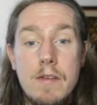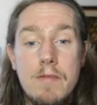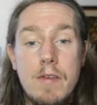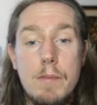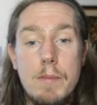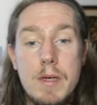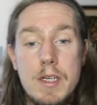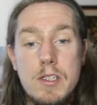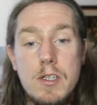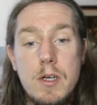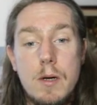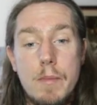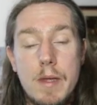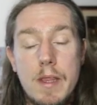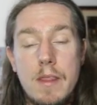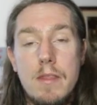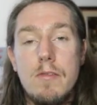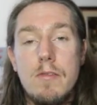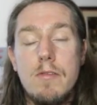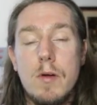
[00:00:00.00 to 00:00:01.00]
image coming
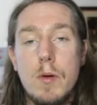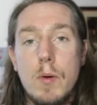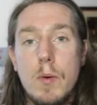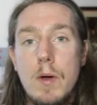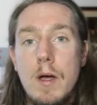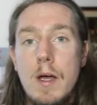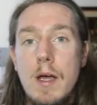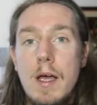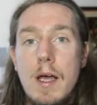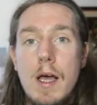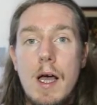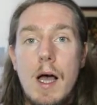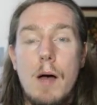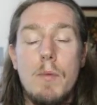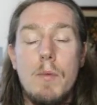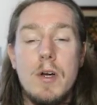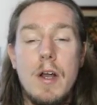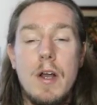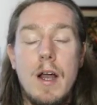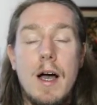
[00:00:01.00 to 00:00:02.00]
through, and we're
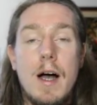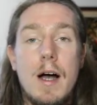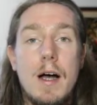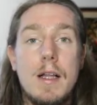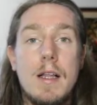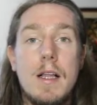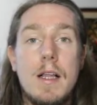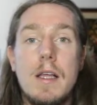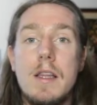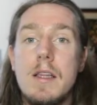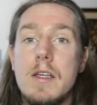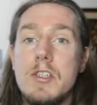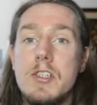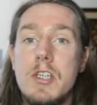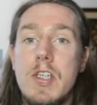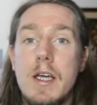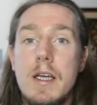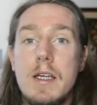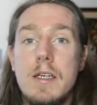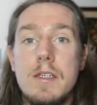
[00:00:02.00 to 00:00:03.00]
going to highlight the
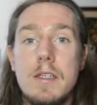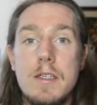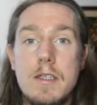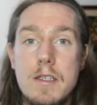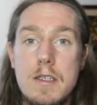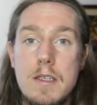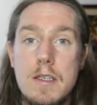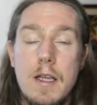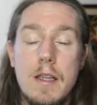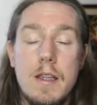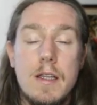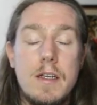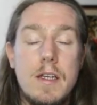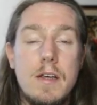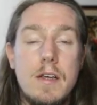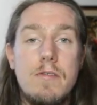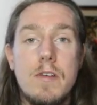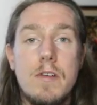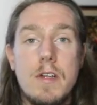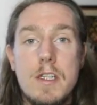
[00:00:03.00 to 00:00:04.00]
changes and the
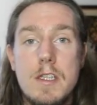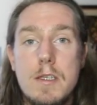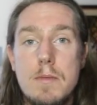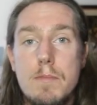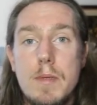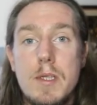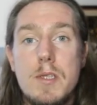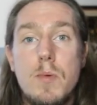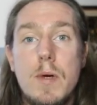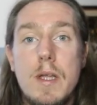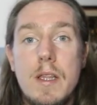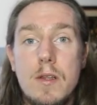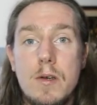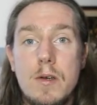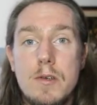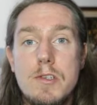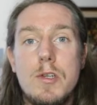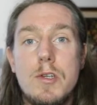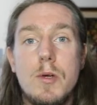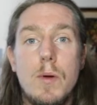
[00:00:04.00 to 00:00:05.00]
difference between
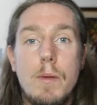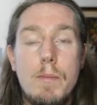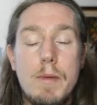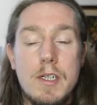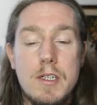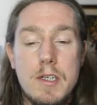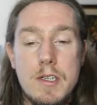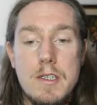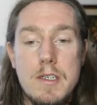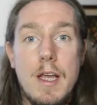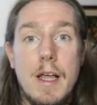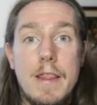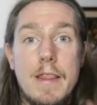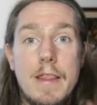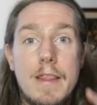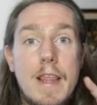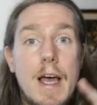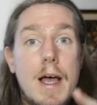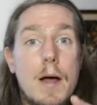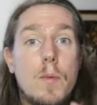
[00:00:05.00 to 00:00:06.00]
those two images, and
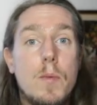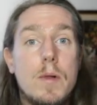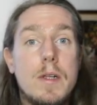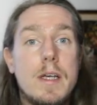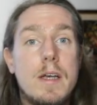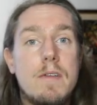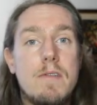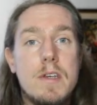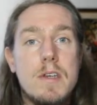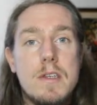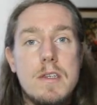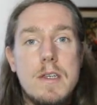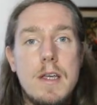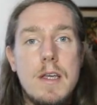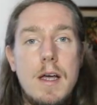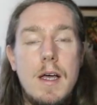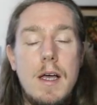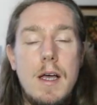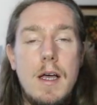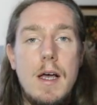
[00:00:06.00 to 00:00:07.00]
that will give us
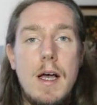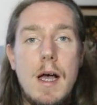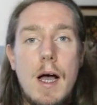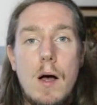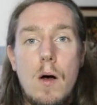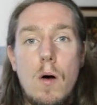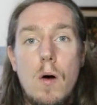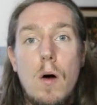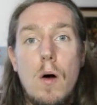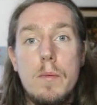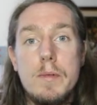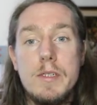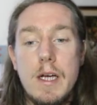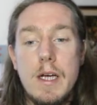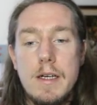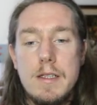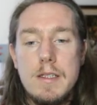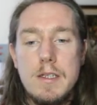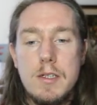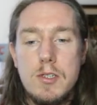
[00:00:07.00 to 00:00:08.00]
our
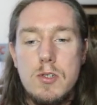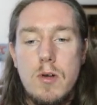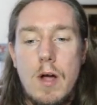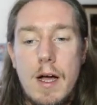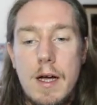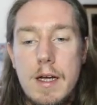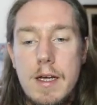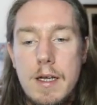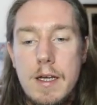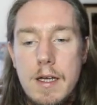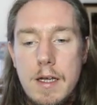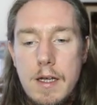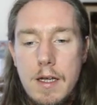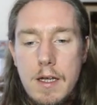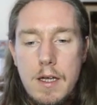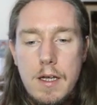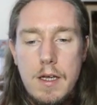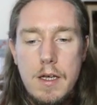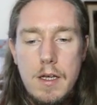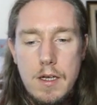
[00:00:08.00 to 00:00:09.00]
object to track.
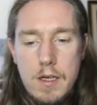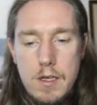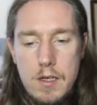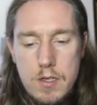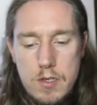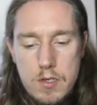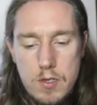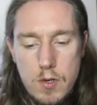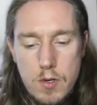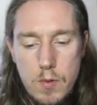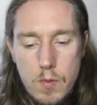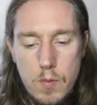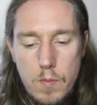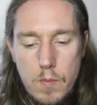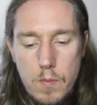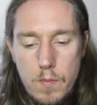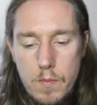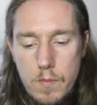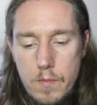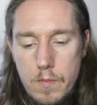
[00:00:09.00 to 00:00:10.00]
So
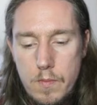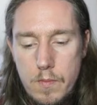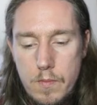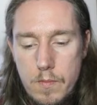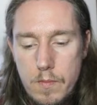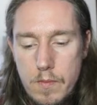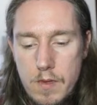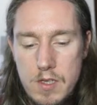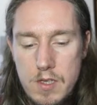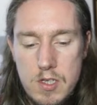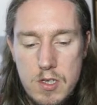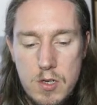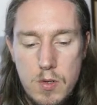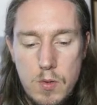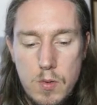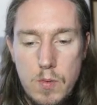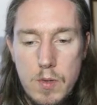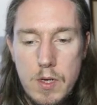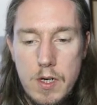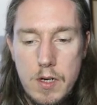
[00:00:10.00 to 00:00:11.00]
the tool
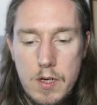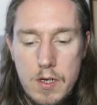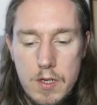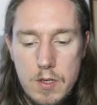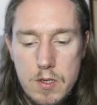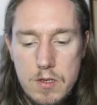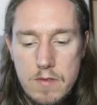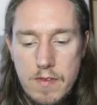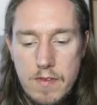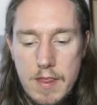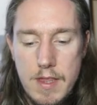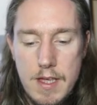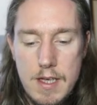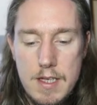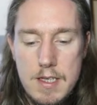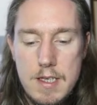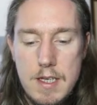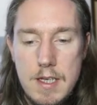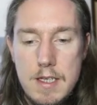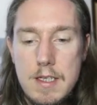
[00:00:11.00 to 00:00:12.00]
we're going to use for
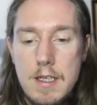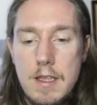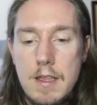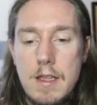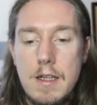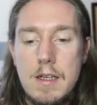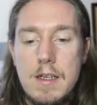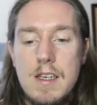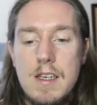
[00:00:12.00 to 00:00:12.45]
this isn't the